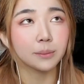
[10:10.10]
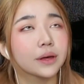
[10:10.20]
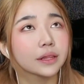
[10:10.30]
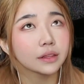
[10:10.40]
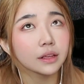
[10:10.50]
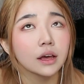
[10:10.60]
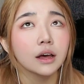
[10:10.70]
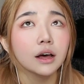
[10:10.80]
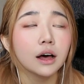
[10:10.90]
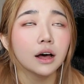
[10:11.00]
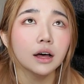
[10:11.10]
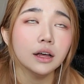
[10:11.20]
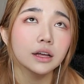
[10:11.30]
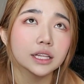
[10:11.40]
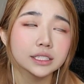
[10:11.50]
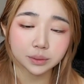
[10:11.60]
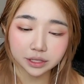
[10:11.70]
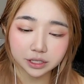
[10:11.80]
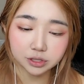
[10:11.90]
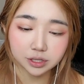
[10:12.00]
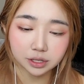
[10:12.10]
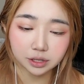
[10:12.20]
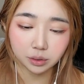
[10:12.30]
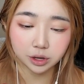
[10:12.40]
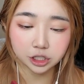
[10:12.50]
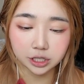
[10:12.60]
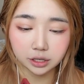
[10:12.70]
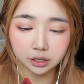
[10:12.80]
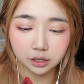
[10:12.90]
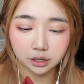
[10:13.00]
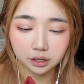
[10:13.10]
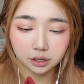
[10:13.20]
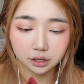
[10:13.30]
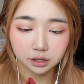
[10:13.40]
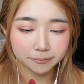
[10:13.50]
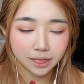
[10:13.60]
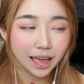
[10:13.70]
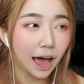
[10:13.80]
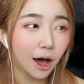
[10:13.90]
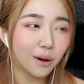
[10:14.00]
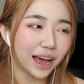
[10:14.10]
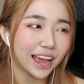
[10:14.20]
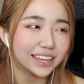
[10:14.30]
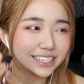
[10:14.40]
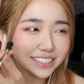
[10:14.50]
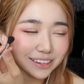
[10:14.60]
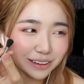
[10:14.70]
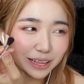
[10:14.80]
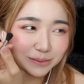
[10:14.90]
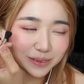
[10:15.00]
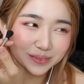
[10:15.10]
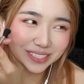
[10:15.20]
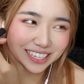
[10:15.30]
with? Huh, that's a really interesting question. Oh, I'd like to collab with Miss